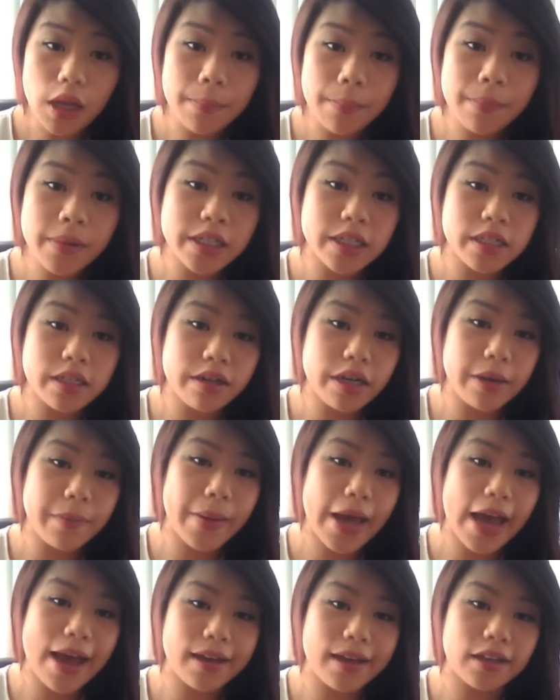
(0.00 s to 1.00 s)
mystery
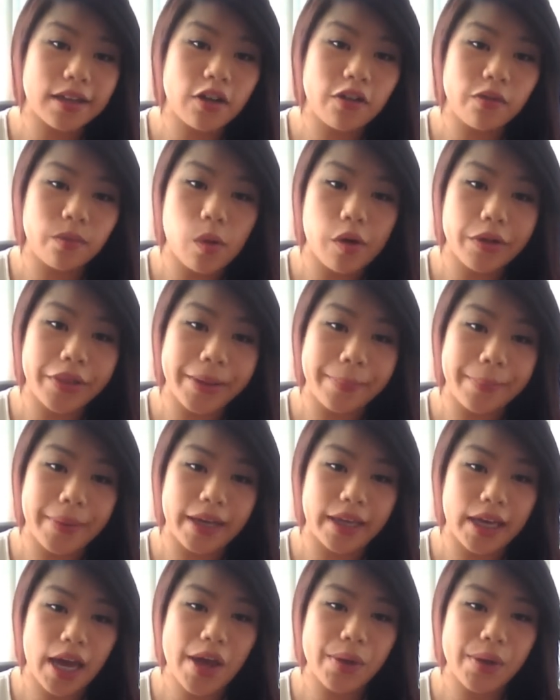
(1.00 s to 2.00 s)
bag of what they
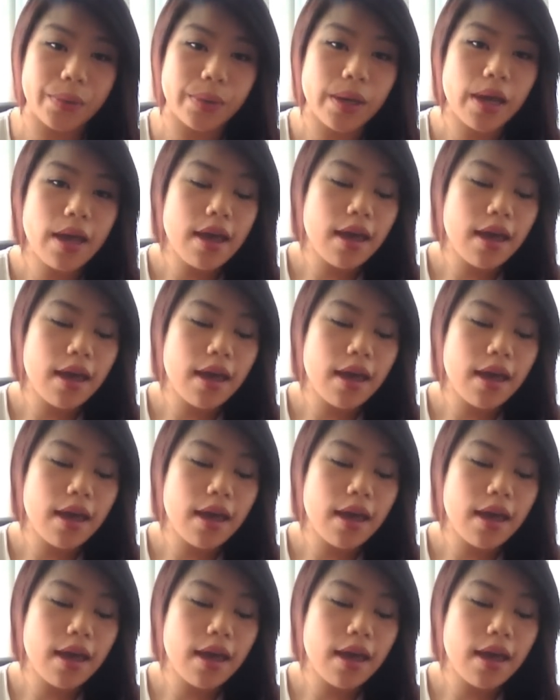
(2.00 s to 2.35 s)
pick out.